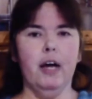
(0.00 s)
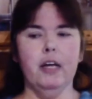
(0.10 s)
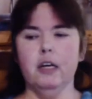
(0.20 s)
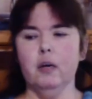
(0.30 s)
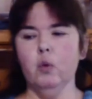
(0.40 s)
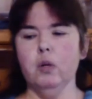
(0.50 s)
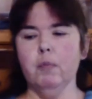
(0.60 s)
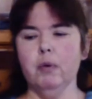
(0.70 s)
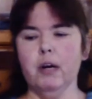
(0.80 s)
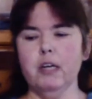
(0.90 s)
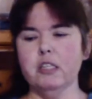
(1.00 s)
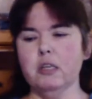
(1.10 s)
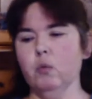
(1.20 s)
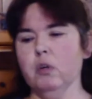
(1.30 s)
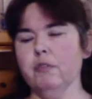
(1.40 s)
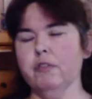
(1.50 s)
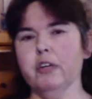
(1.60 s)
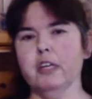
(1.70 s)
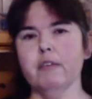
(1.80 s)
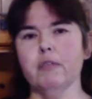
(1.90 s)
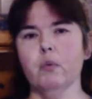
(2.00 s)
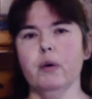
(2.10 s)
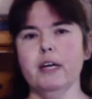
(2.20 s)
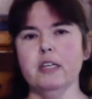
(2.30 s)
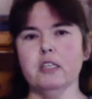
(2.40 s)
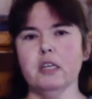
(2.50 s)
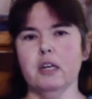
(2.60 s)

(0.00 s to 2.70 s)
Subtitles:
I won a prize in one of her giveaways